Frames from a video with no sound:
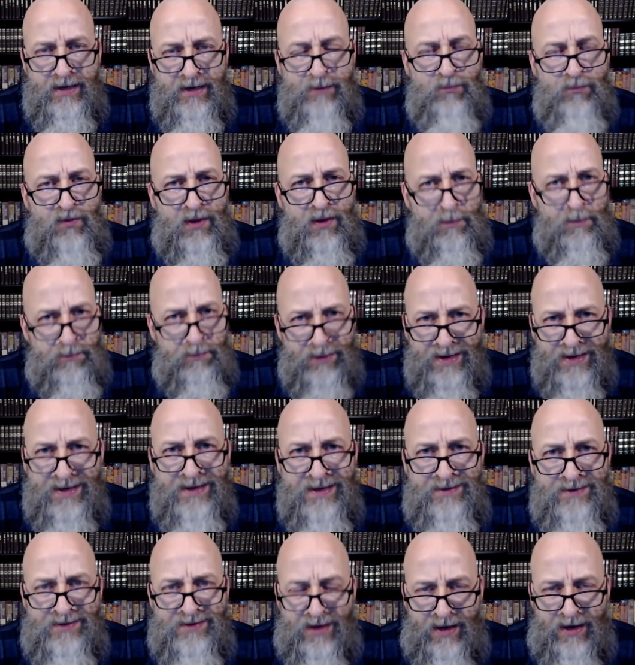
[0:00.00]
that
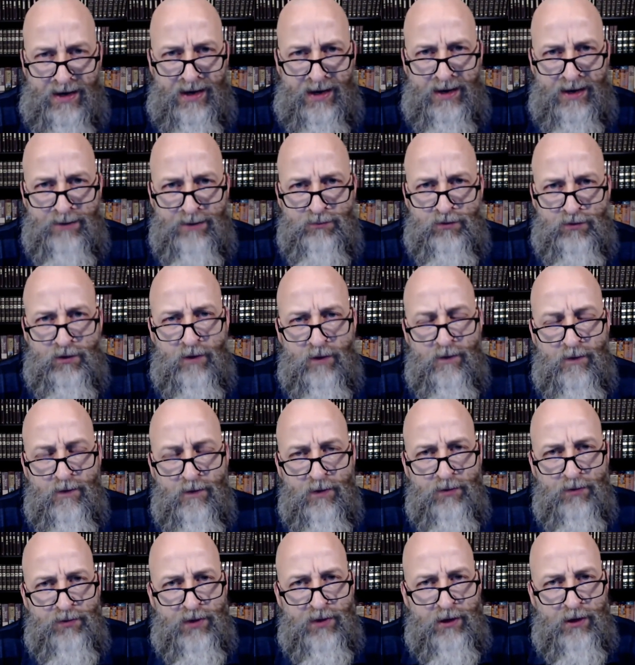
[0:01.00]
many times
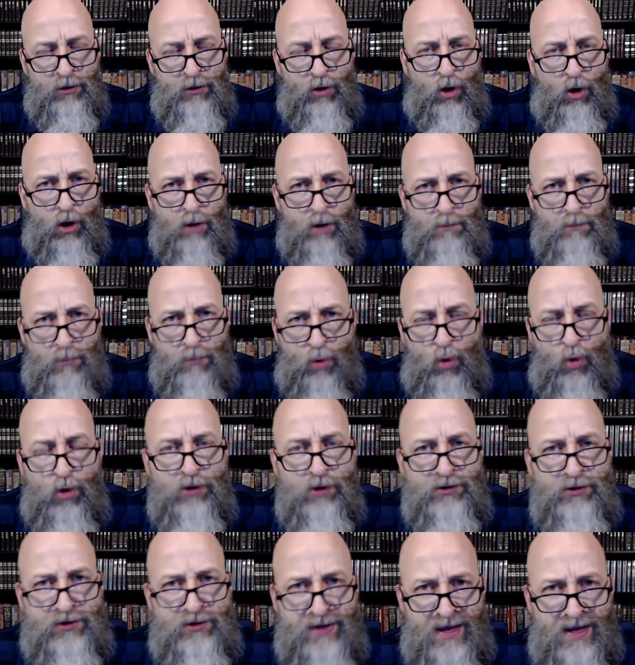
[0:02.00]
there are more
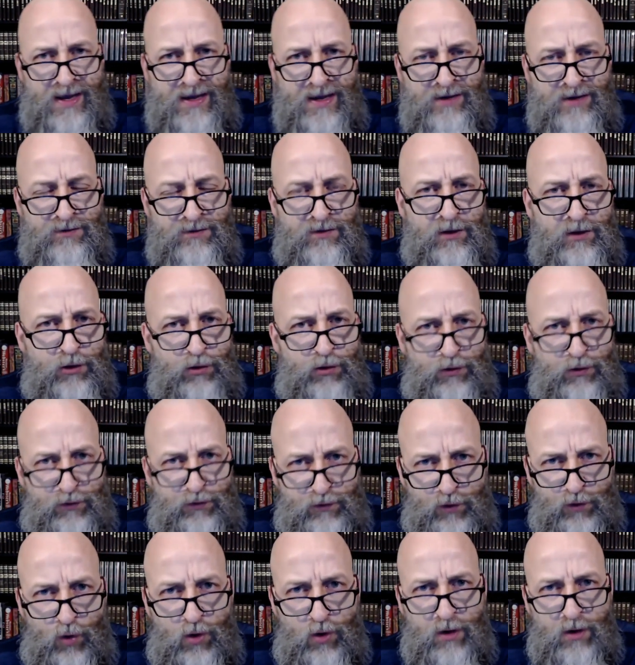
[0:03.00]
days that are
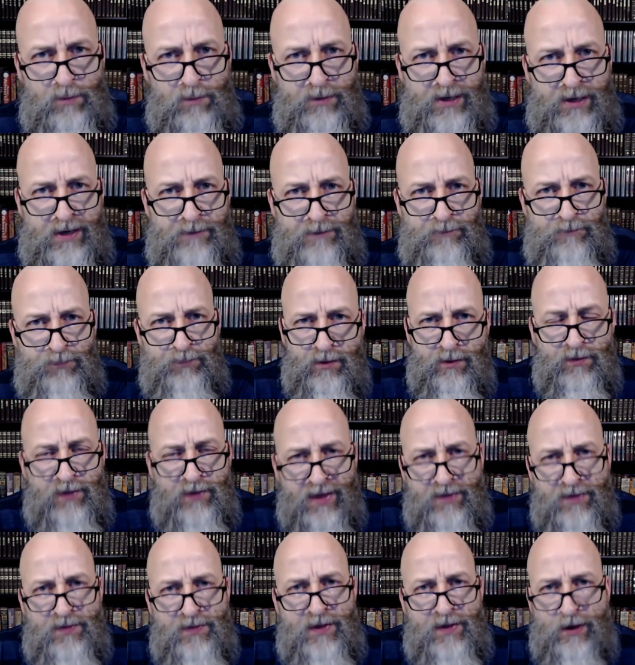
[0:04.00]
stormy
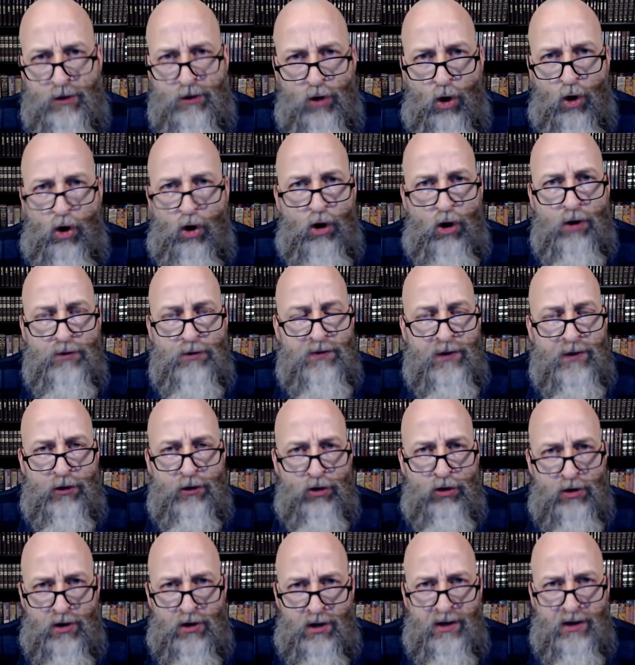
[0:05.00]
than there are that
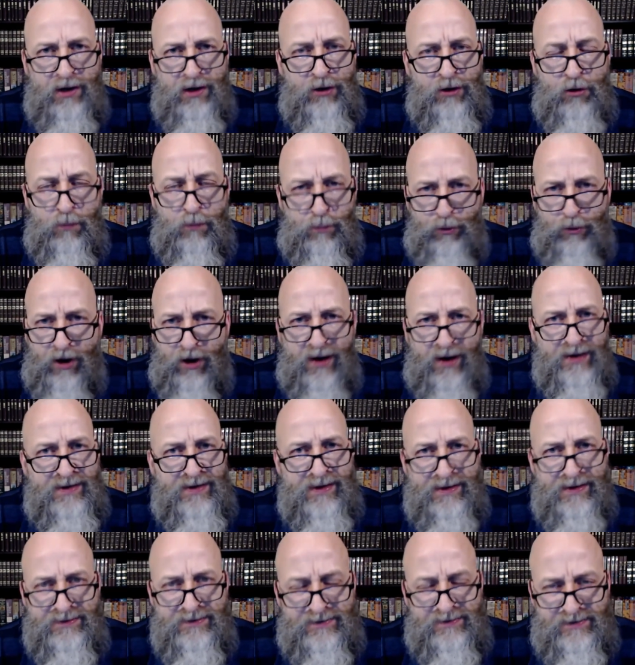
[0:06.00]
are clear, bright,
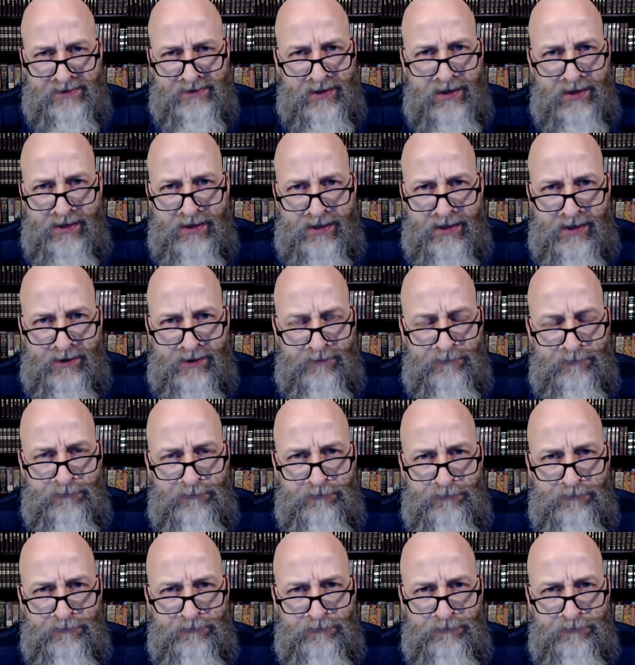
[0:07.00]
and sunny.